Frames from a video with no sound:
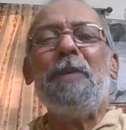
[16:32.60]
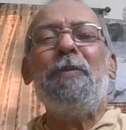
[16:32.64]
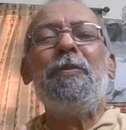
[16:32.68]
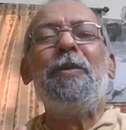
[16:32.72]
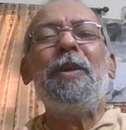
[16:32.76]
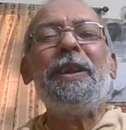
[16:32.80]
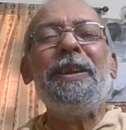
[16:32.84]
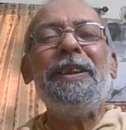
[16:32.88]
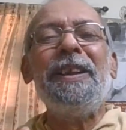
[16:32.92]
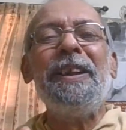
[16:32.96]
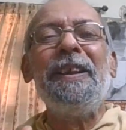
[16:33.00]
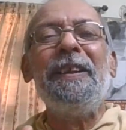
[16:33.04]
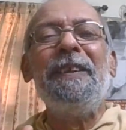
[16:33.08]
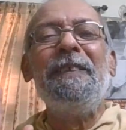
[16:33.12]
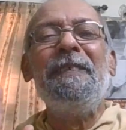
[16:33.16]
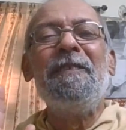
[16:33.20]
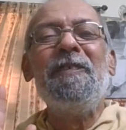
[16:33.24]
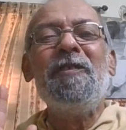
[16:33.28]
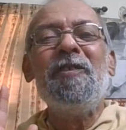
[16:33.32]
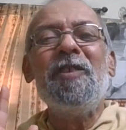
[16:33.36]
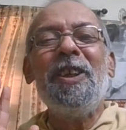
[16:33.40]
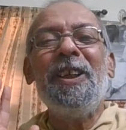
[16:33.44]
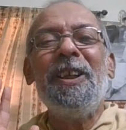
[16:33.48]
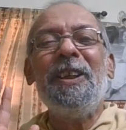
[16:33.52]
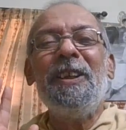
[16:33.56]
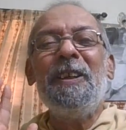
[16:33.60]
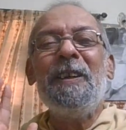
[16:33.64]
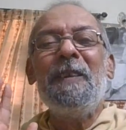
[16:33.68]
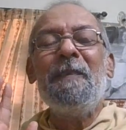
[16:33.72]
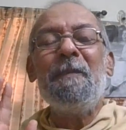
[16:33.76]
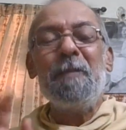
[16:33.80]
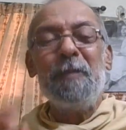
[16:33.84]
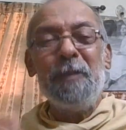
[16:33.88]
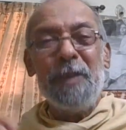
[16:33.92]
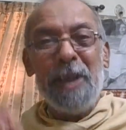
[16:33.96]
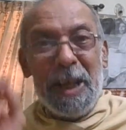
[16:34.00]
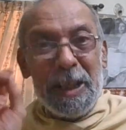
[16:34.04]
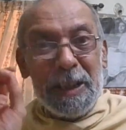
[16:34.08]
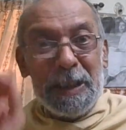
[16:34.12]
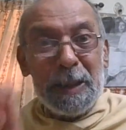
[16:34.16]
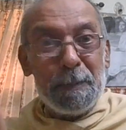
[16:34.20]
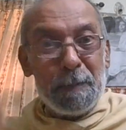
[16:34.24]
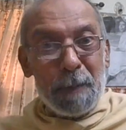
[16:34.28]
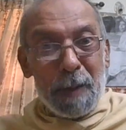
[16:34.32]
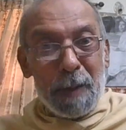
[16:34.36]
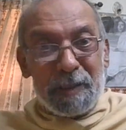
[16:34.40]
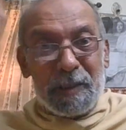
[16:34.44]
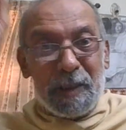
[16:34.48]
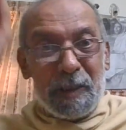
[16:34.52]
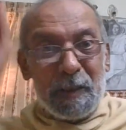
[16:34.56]
everything. Then the
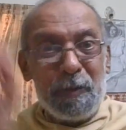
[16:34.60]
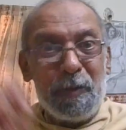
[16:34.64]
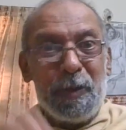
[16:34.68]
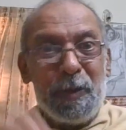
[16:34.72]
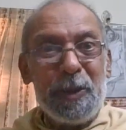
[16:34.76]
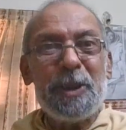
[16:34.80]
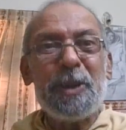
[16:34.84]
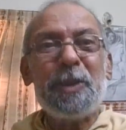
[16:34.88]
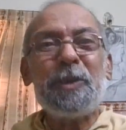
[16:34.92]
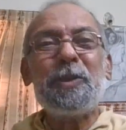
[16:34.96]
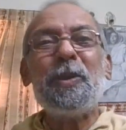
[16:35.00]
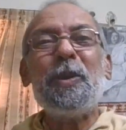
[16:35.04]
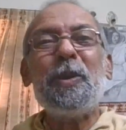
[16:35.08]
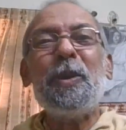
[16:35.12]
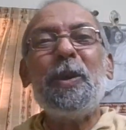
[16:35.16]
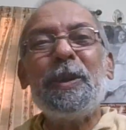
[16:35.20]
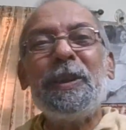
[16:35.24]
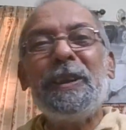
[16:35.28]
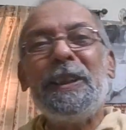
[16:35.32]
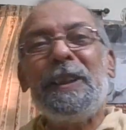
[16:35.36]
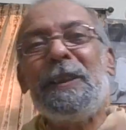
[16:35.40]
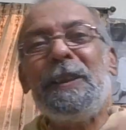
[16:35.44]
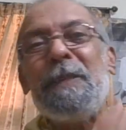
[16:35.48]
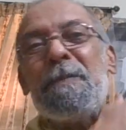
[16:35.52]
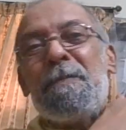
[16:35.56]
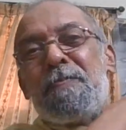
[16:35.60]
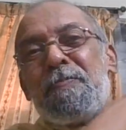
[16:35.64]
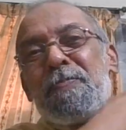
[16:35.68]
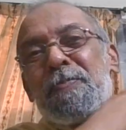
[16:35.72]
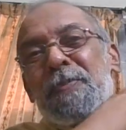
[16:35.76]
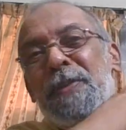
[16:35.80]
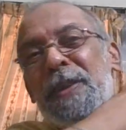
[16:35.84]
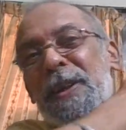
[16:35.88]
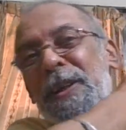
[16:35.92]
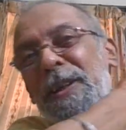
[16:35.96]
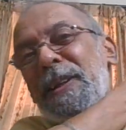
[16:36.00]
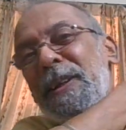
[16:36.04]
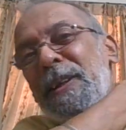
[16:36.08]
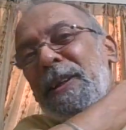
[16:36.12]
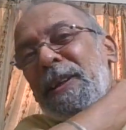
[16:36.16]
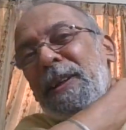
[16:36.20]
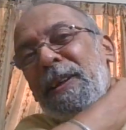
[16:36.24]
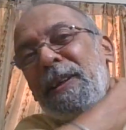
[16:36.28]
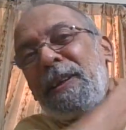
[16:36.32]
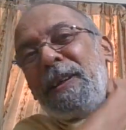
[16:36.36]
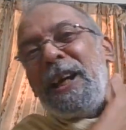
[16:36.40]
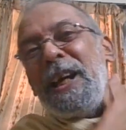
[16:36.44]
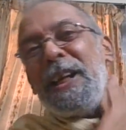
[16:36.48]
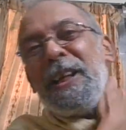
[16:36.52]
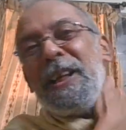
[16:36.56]
person switches on the uh,
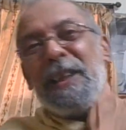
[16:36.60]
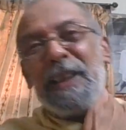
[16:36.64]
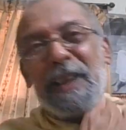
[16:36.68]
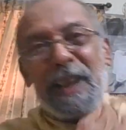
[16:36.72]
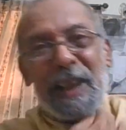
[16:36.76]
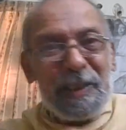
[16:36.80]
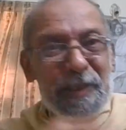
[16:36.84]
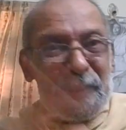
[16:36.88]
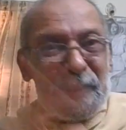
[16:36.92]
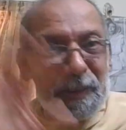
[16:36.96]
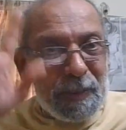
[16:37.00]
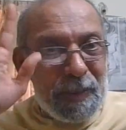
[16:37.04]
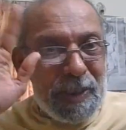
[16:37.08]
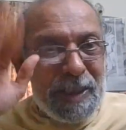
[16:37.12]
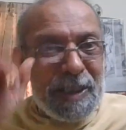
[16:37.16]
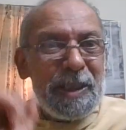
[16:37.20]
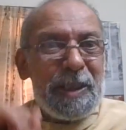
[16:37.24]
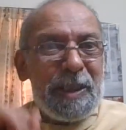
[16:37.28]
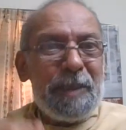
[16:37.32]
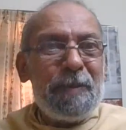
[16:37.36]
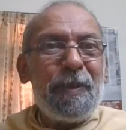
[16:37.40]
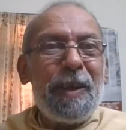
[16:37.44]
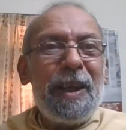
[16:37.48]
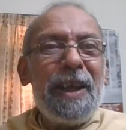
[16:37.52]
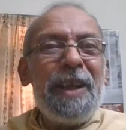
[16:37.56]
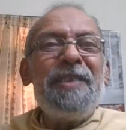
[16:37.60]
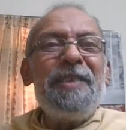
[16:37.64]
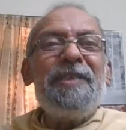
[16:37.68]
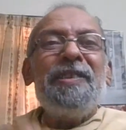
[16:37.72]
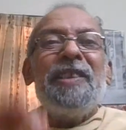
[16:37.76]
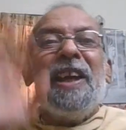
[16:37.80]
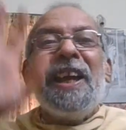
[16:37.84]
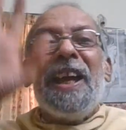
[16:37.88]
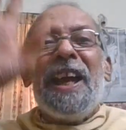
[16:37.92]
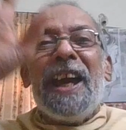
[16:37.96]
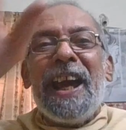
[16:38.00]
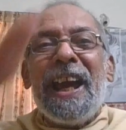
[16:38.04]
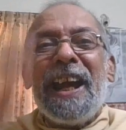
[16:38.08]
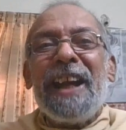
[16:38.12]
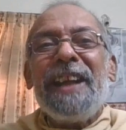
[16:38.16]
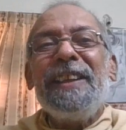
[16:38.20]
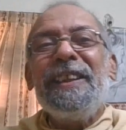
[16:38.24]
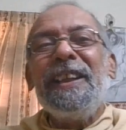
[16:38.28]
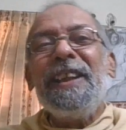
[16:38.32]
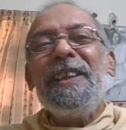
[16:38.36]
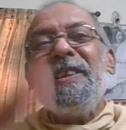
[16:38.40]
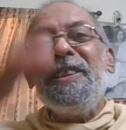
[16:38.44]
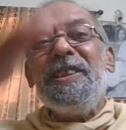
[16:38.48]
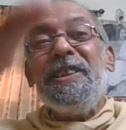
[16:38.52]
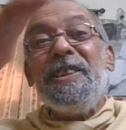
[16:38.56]
light, light switch he finds and
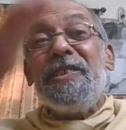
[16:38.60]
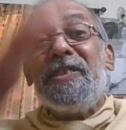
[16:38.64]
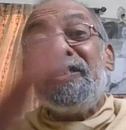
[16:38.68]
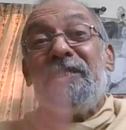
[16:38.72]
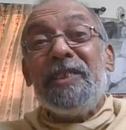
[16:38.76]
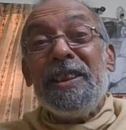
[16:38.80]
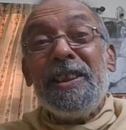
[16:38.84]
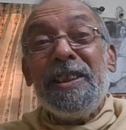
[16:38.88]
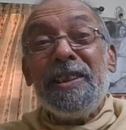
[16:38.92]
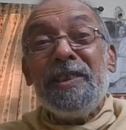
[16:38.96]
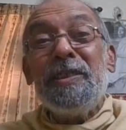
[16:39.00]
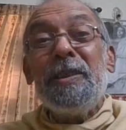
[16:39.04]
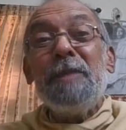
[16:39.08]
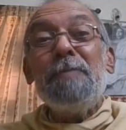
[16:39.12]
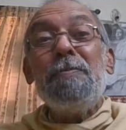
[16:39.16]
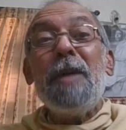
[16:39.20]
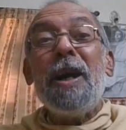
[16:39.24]
then he sees the